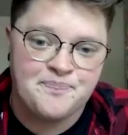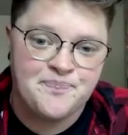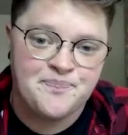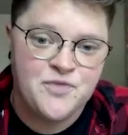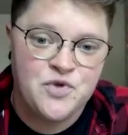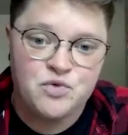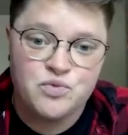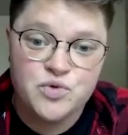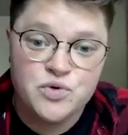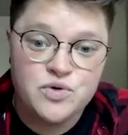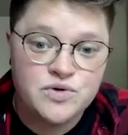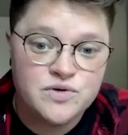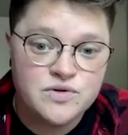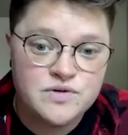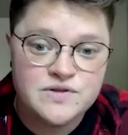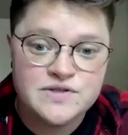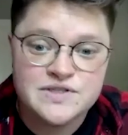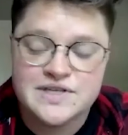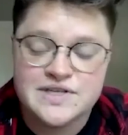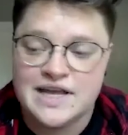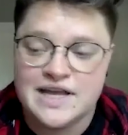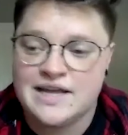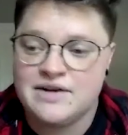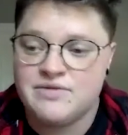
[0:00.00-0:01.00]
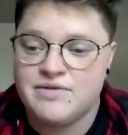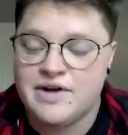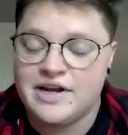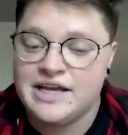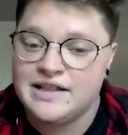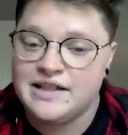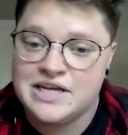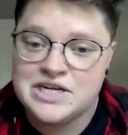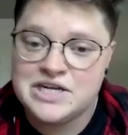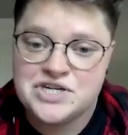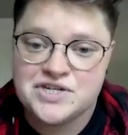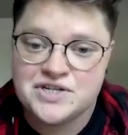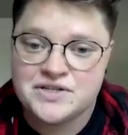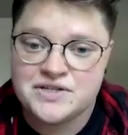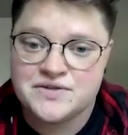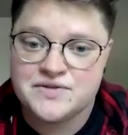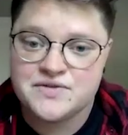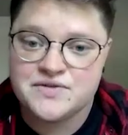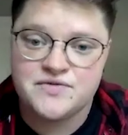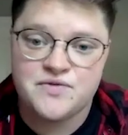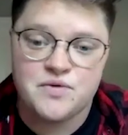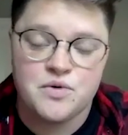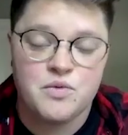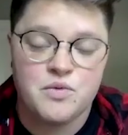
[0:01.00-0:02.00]
rules and regulations
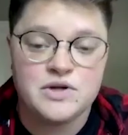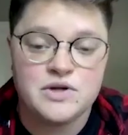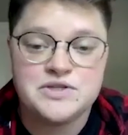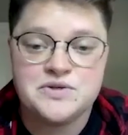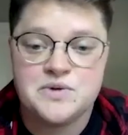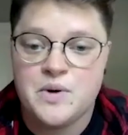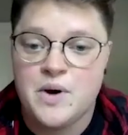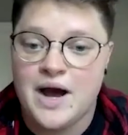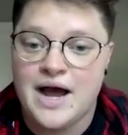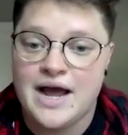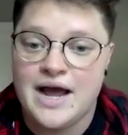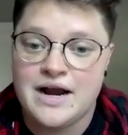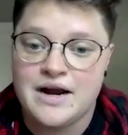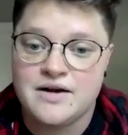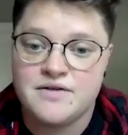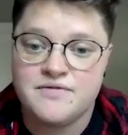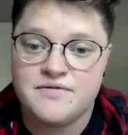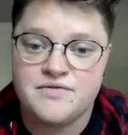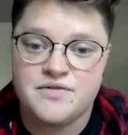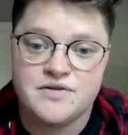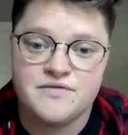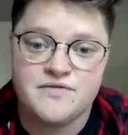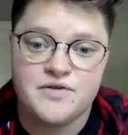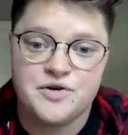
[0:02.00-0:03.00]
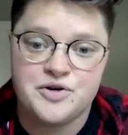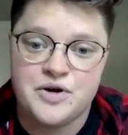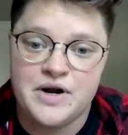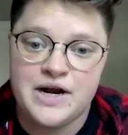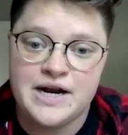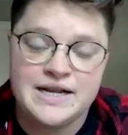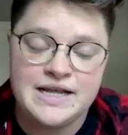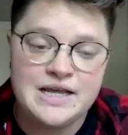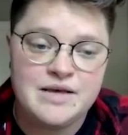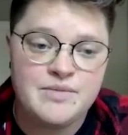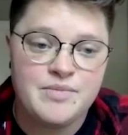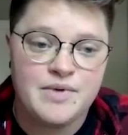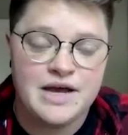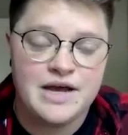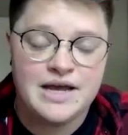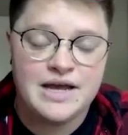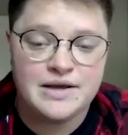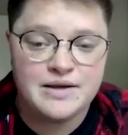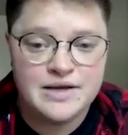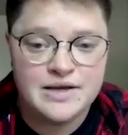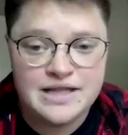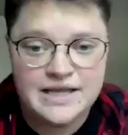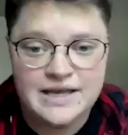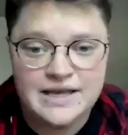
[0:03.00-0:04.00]
for what's required for voter ID by
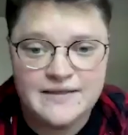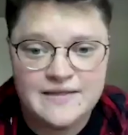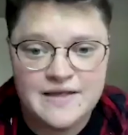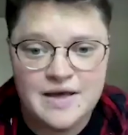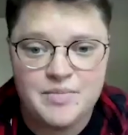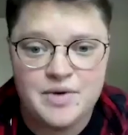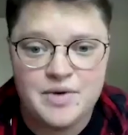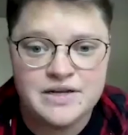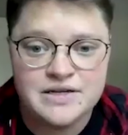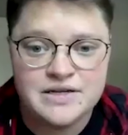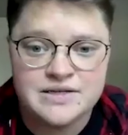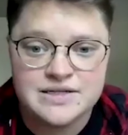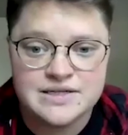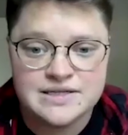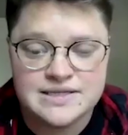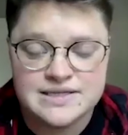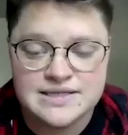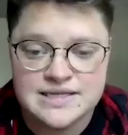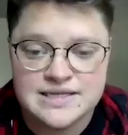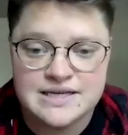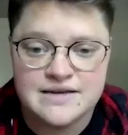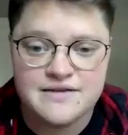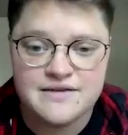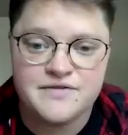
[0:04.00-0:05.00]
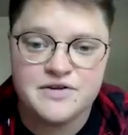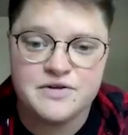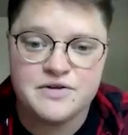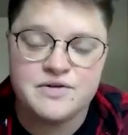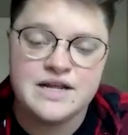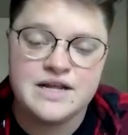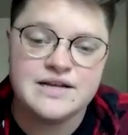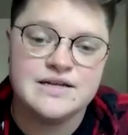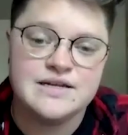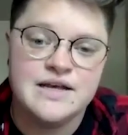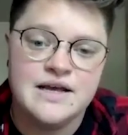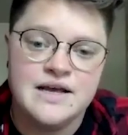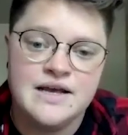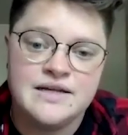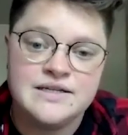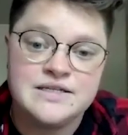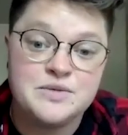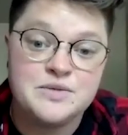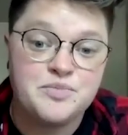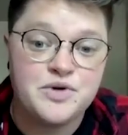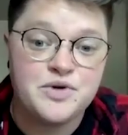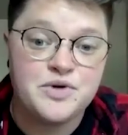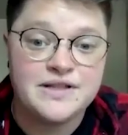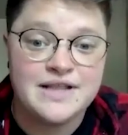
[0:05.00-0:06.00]
clicking that button to see if you need to
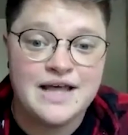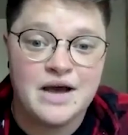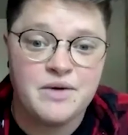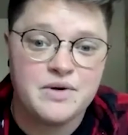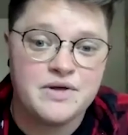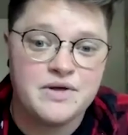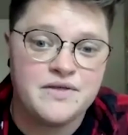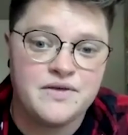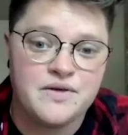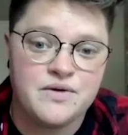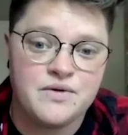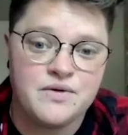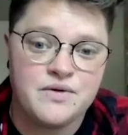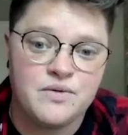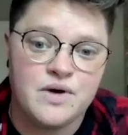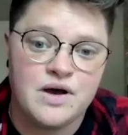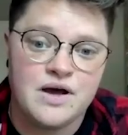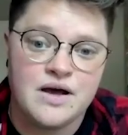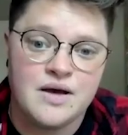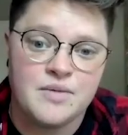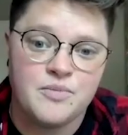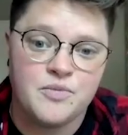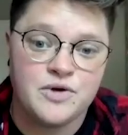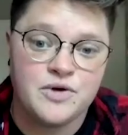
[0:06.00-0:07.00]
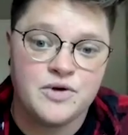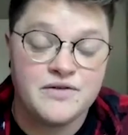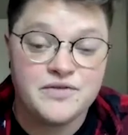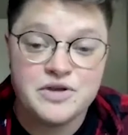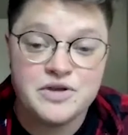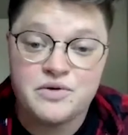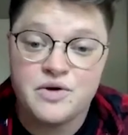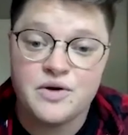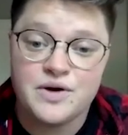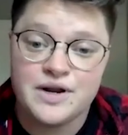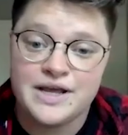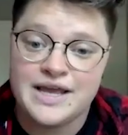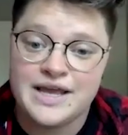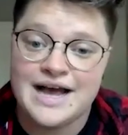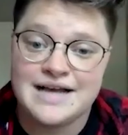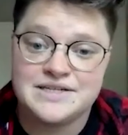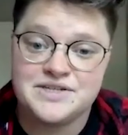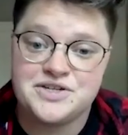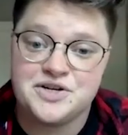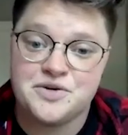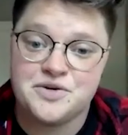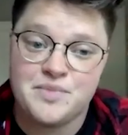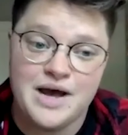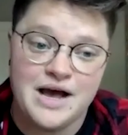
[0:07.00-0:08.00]
bring that with you whenever you go to
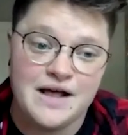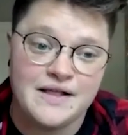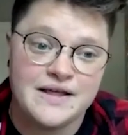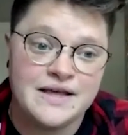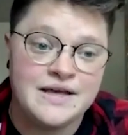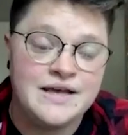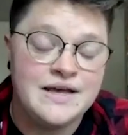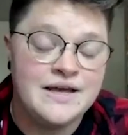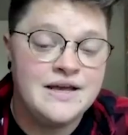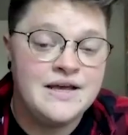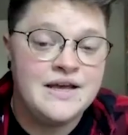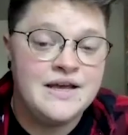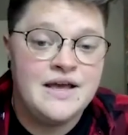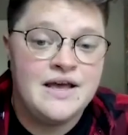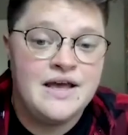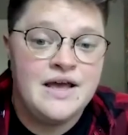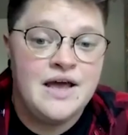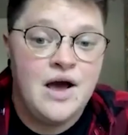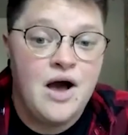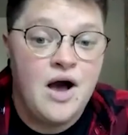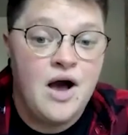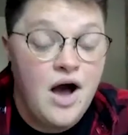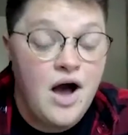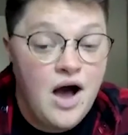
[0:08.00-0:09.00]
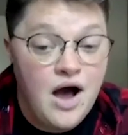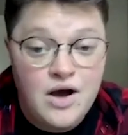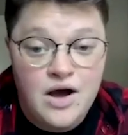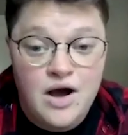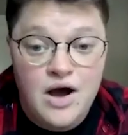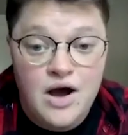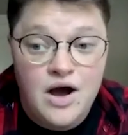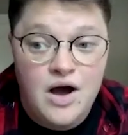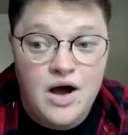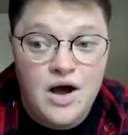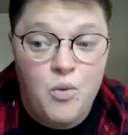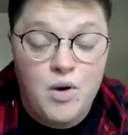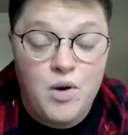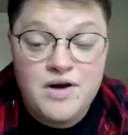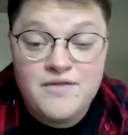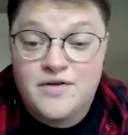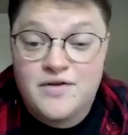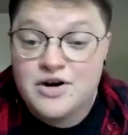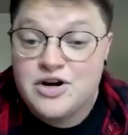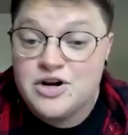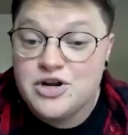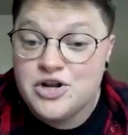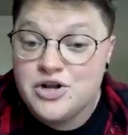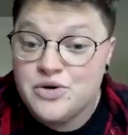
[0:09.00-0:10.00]
cast your ballot. One of
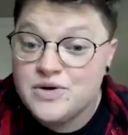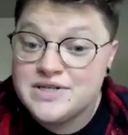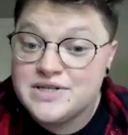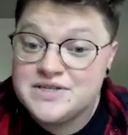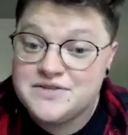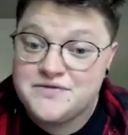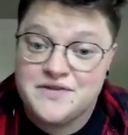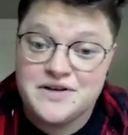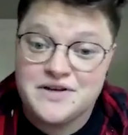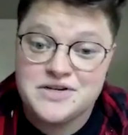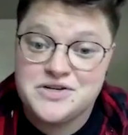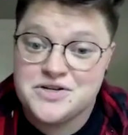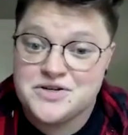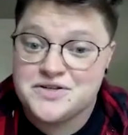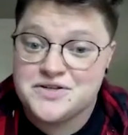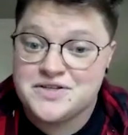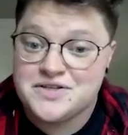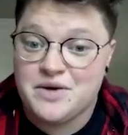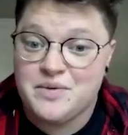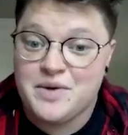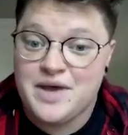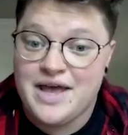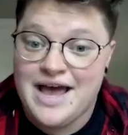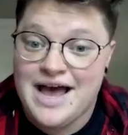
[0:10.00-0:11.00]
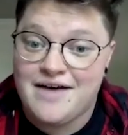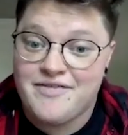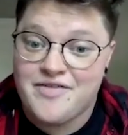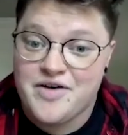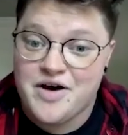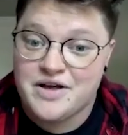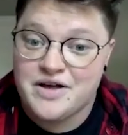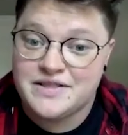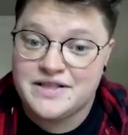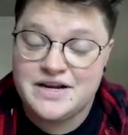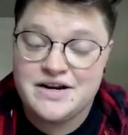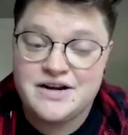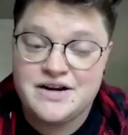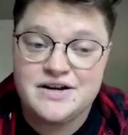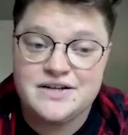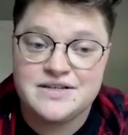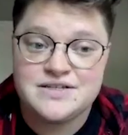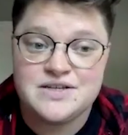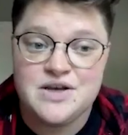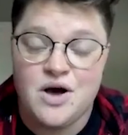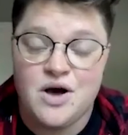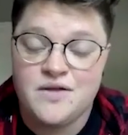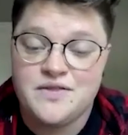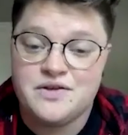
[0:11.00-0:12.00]
our newest features that we have on there is
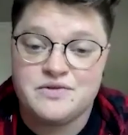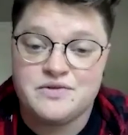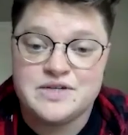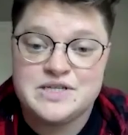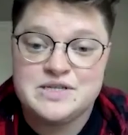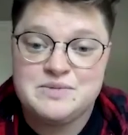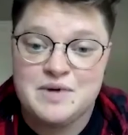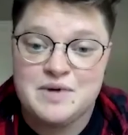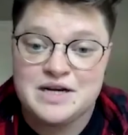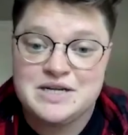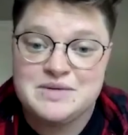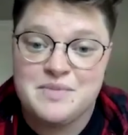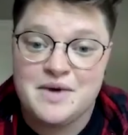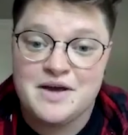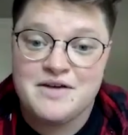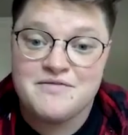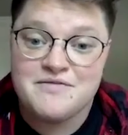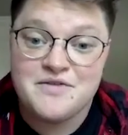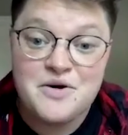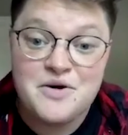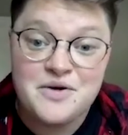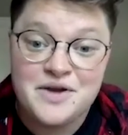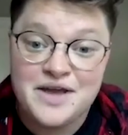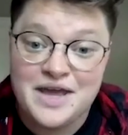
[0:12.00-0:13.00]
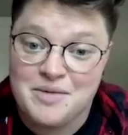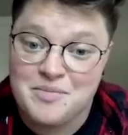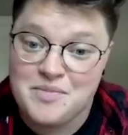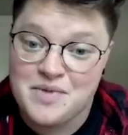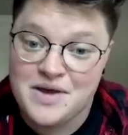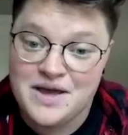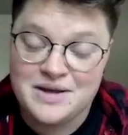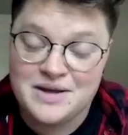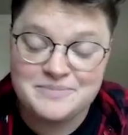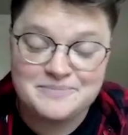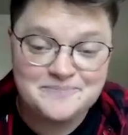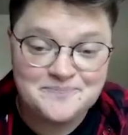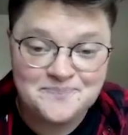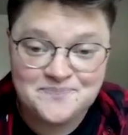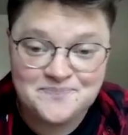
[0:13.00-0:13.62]
called the Respect My Vote campaign.